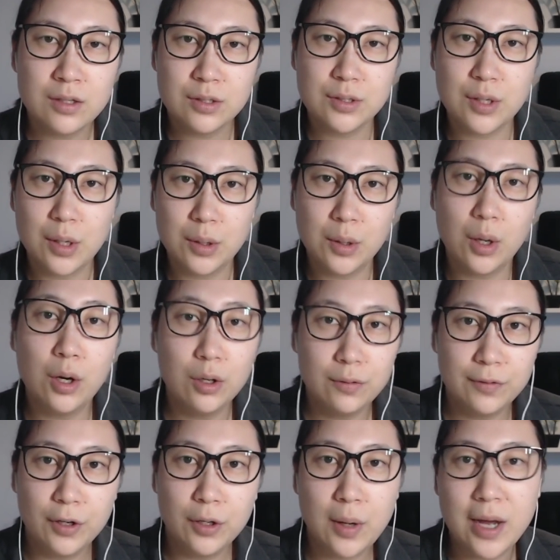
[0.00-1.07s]
So
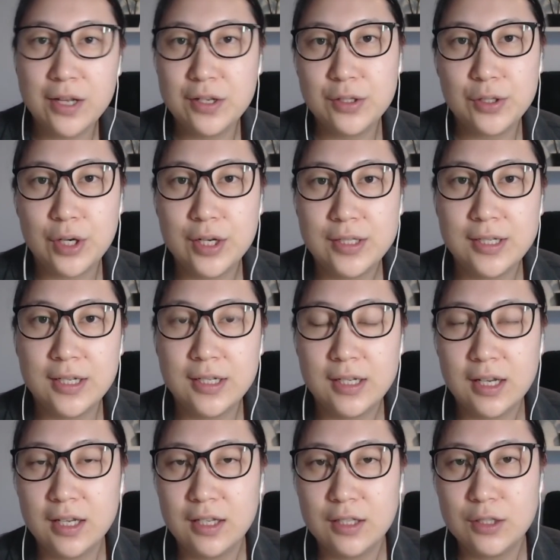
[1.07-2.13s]
Oval, I started
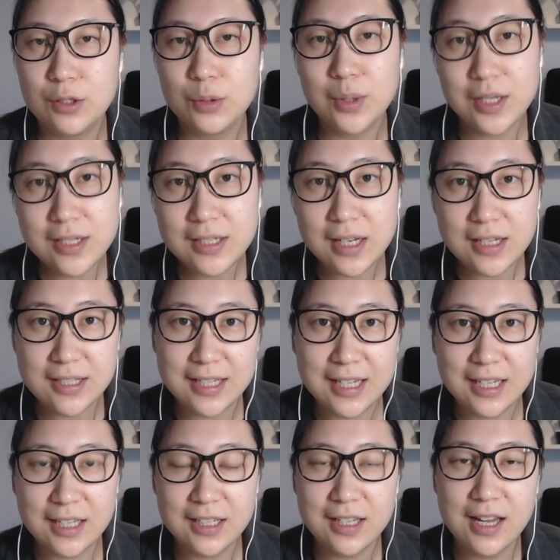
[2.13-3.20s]
in
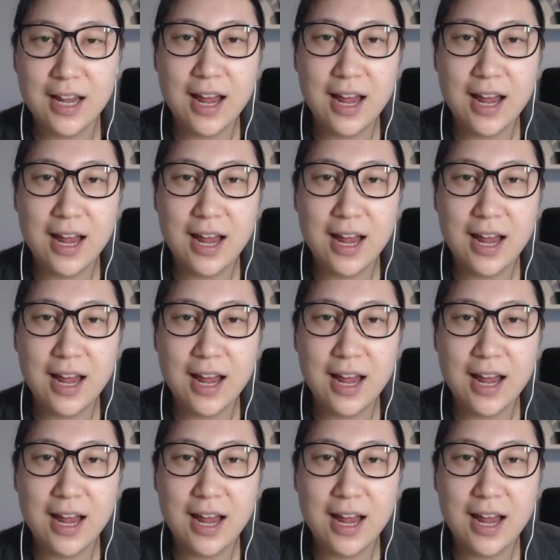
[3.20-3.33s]
2016,